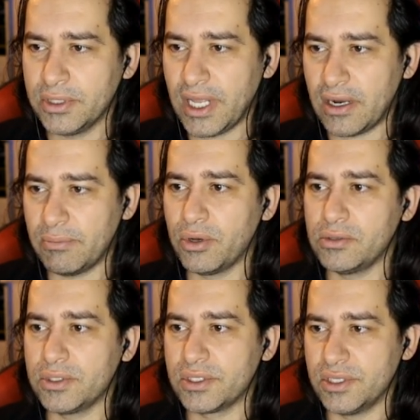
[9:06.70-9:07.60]

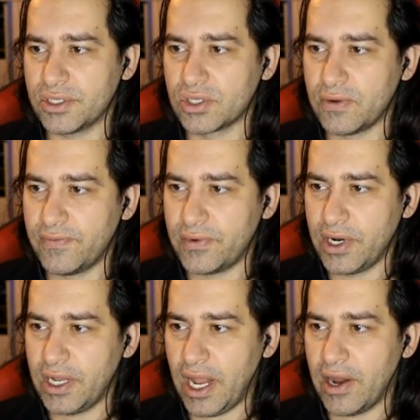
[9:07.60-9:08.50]
Nanopulse
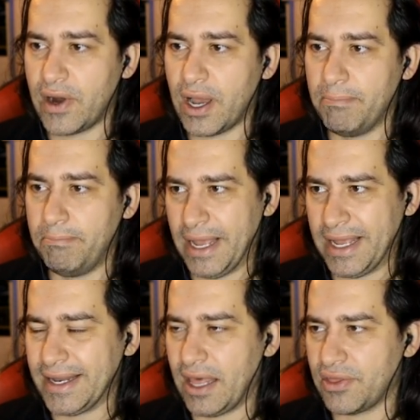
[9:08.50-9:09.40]
Discovery Era
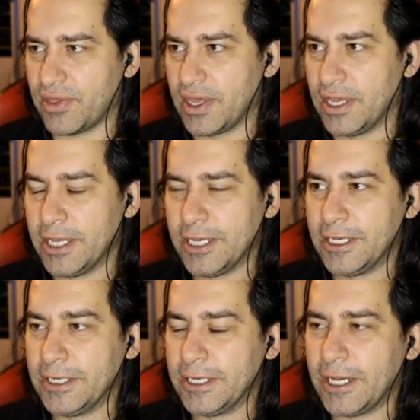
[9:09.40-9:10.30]
Batlath.
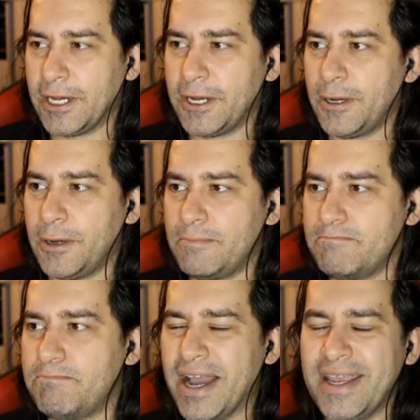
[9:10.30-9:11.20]

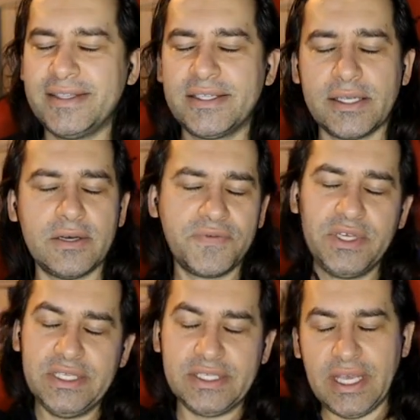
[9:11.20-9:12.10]
By itself,
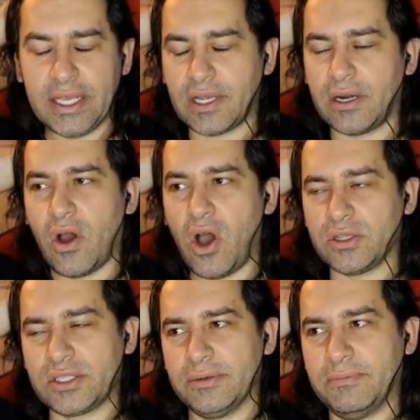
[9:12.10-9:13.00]
these things are
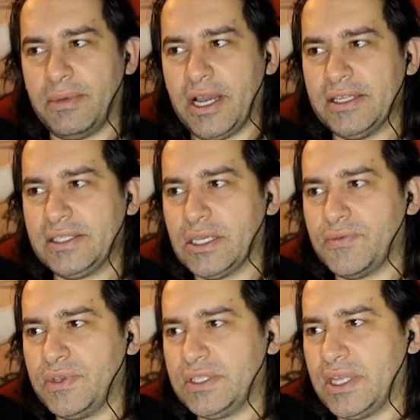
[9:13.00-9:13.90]
awesome. By
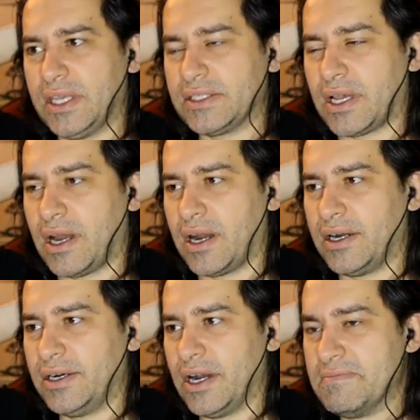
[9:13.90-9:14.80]
itself, these things
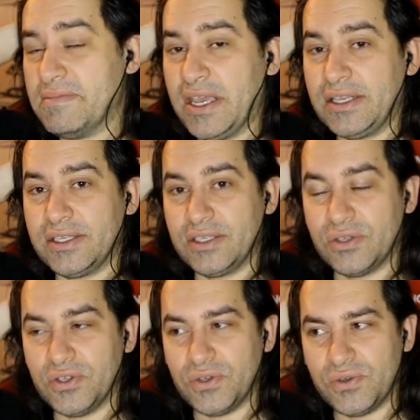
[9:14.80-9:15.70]
are amazing
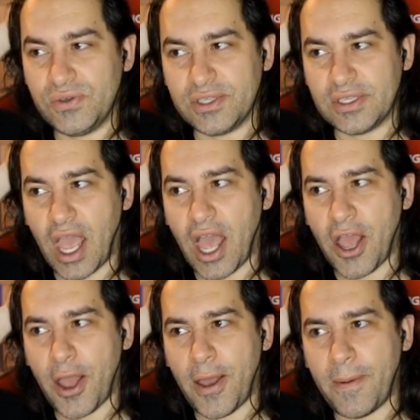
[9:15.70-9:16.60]
to use.
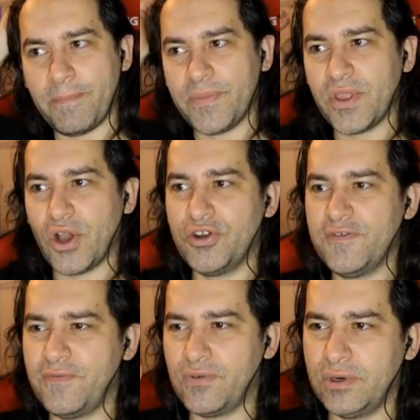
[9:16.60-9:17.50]

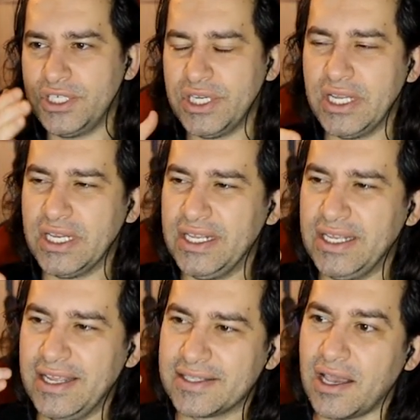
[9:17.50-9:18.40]

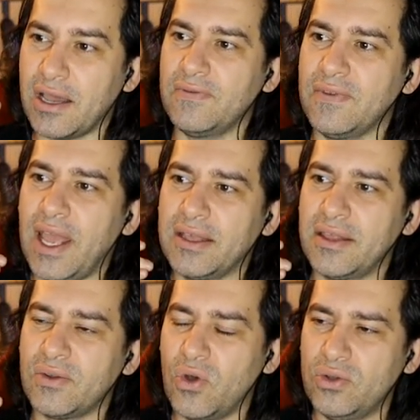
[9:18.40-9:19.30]
Unfortunately, it's kind of like
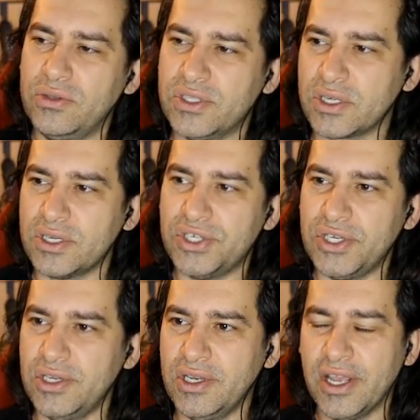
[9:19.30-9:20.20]
that whole
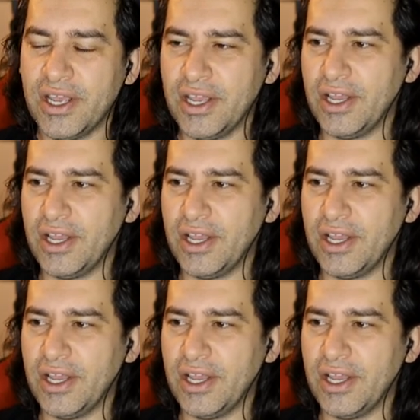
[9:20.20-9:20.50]
discussion.